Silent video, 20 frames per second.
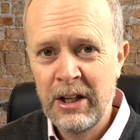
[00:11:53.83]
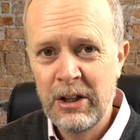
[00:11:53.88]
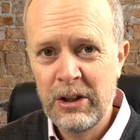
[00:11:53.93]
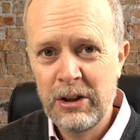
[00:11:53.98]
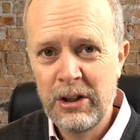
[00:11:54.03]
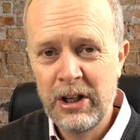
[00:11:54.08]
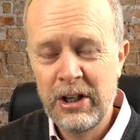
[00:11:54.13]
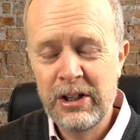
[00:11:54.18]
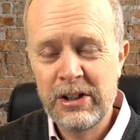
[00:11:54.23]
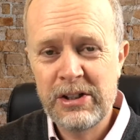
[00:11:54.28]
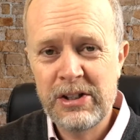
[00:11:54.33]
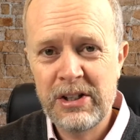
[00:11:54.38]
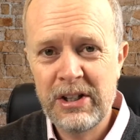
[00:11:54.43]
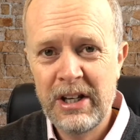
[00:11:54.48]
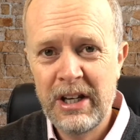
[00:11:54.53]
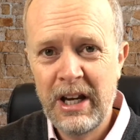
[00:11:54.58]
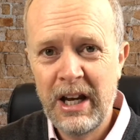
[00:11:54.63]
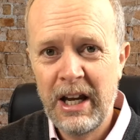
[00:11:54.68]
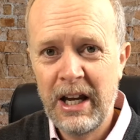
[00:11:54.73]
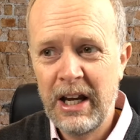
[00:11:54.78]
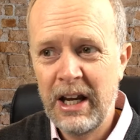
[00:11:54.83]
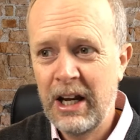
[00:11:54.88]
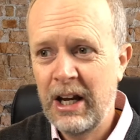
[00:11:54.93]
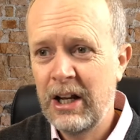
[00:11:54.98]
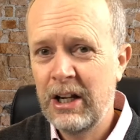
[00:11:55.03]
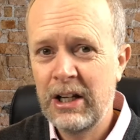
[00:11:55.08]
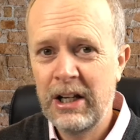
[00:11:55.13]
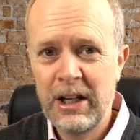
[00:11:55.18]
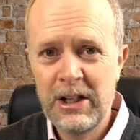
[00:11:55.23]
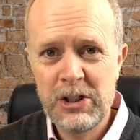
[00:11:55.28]
that
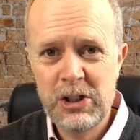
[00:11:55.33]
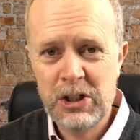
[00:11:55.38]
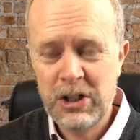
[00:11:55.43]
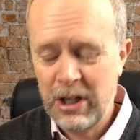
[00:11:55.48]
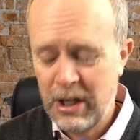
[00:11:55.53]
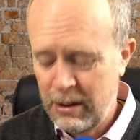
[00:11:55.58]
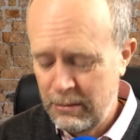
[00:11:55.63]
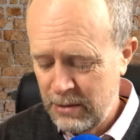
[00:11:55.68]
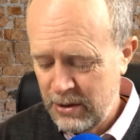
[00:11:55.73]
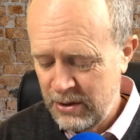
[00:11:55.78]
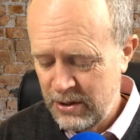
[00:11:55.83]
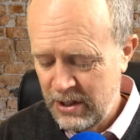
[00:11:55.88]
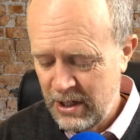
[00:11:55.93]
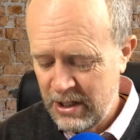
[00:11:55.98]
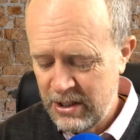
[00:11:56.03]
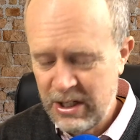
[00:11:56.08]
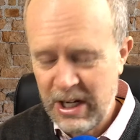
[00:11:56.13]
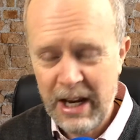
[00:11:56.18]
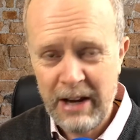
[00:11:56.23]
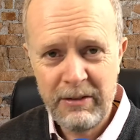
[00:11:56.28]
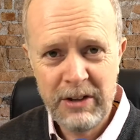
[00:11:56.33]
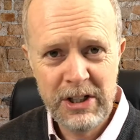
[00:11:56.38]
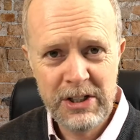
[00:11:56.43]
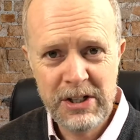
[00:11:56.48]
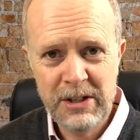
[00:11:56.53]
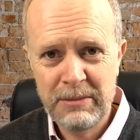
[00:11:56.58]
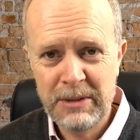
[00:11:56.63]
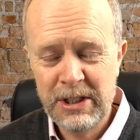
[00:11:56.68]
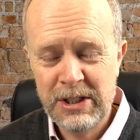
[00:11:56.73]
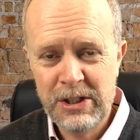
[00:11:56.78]
at lunchtime, as you're having
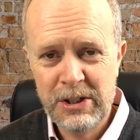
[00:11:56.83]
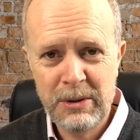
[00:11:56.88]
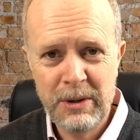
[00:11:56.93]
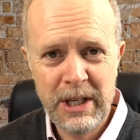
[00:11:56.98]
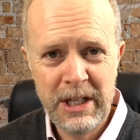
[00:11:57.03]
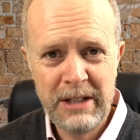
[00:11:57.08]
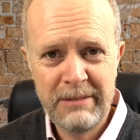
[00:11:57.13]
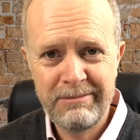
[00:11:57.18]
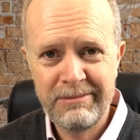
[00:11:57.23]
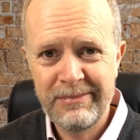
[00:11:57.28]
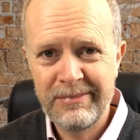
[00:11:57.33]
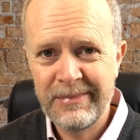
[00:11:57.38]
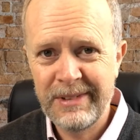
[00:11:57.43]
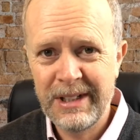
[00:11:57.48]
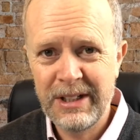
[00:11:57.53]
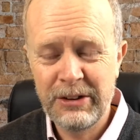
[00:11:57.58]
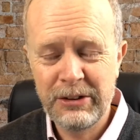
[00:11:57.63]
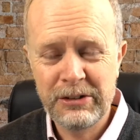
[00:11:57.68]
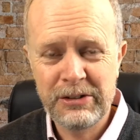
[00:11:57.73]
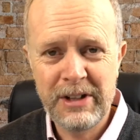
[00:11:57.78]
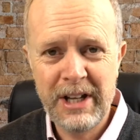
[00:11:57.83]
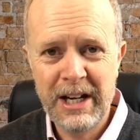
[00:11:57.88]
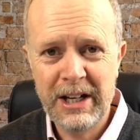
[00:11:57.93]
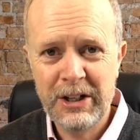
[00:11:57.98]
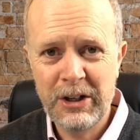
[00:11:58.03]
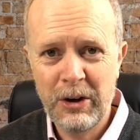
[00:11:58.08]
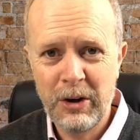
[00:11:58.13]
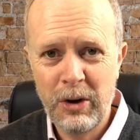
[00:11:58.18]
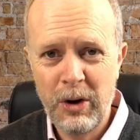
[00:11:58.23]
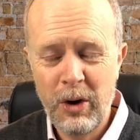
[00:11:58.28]
something to eat, little snack
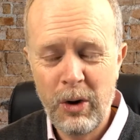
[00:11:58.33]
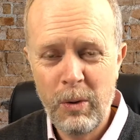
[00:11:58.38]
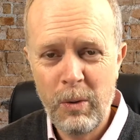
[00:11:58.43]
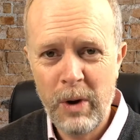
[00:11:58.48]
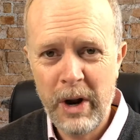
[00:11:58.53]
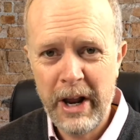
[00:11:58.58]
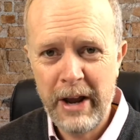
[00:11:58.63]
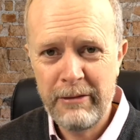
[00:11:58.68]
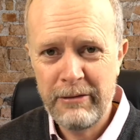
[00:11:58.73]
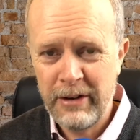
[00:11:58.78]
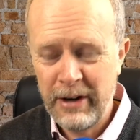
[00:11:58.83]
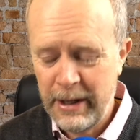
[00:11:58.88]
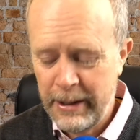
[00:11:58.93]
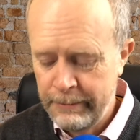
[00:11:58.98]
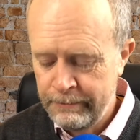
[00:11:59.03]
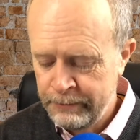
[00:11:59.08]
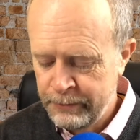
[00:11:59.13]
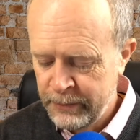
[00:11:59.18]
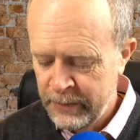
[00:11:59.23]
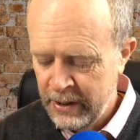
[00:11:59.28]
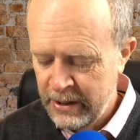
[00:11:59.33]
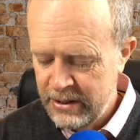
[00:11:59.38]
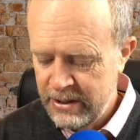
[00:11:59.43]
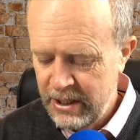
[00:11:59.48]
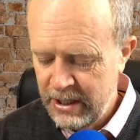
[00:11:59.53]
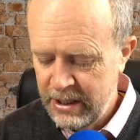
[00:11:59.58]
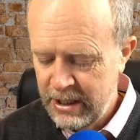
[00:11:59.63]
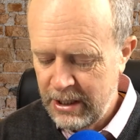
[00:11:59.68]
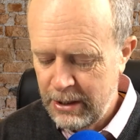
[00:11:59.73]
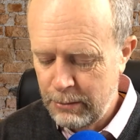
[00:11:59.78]
or whatever,
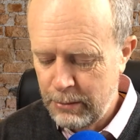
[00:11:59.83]
taking a